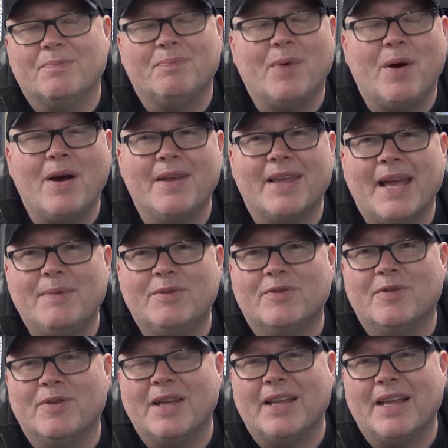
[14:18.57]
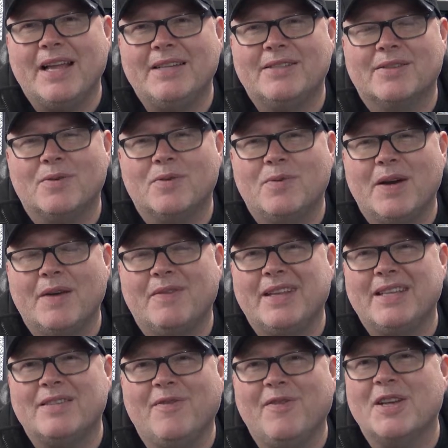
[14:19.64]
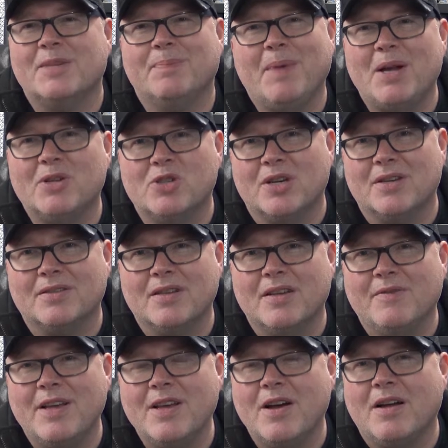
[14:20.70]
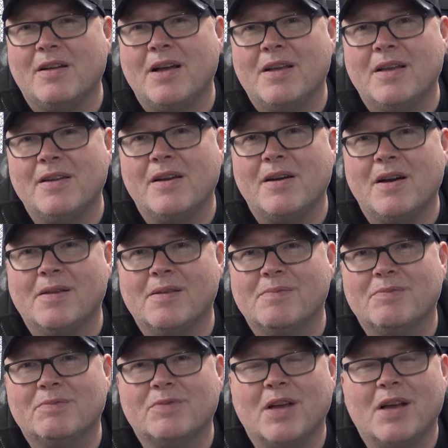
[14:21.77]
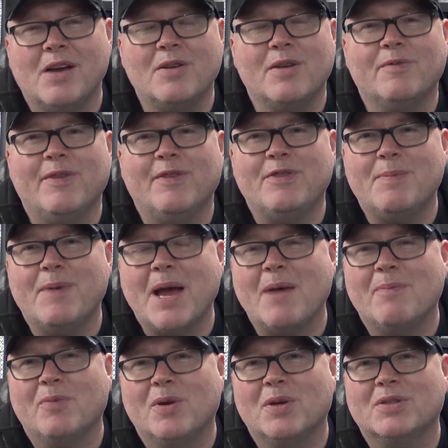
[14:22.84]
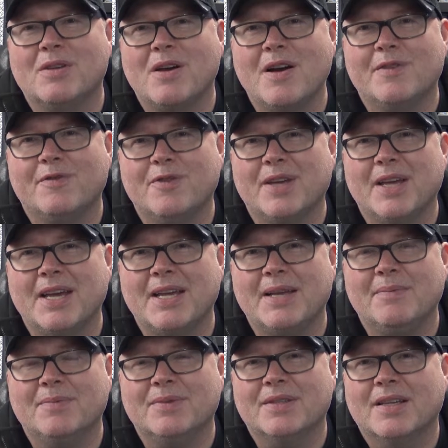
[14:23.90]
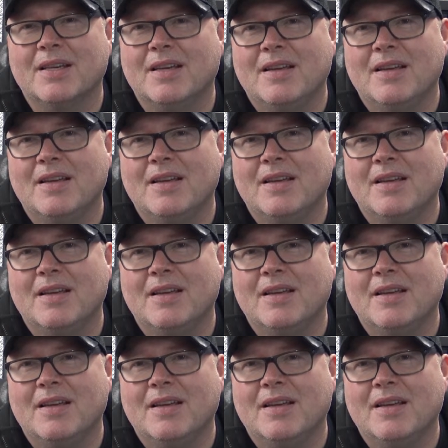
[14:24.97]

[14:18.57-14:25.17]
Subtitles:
buy games for their kids or whatever, there's a fixed budget, so they got £150 put aside for games.